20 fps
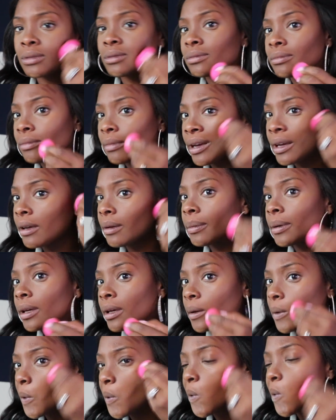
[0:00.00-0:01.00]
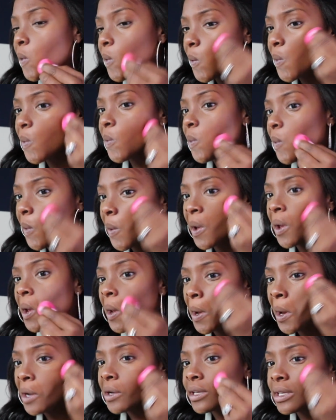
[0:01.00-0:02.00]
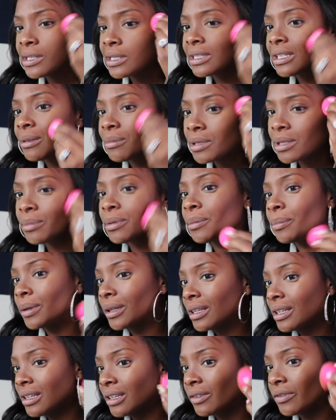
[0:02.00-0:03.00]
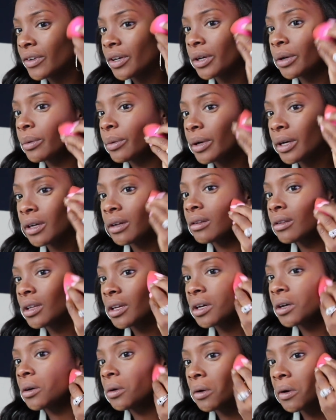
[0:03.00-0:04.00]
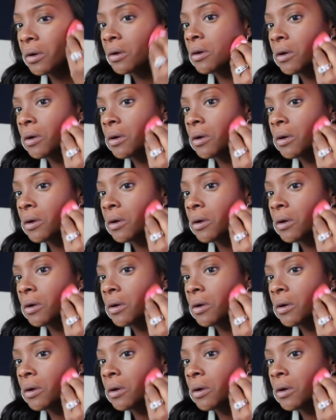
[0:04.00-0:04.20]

Maybe. Doesn't seem to be blended very well though.